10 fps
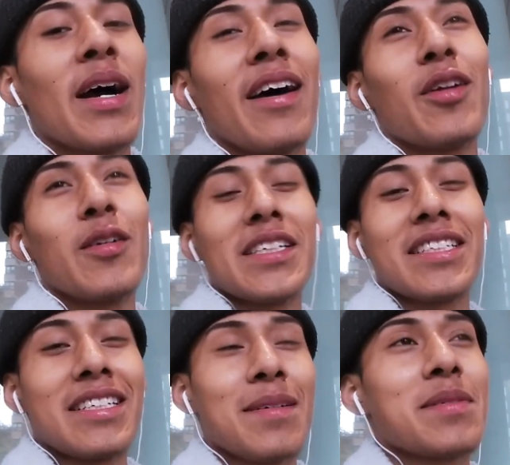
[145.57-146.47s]
kind of nervous at
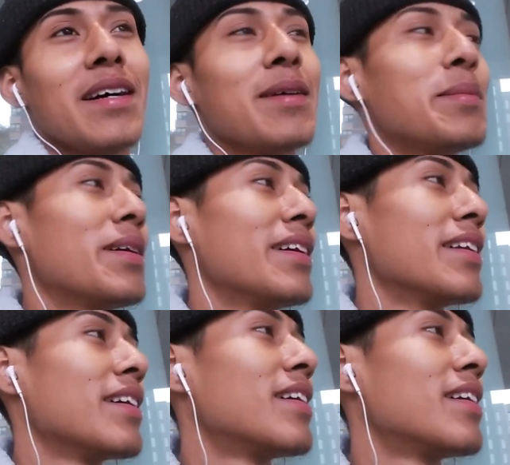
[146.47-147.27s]
the same time, but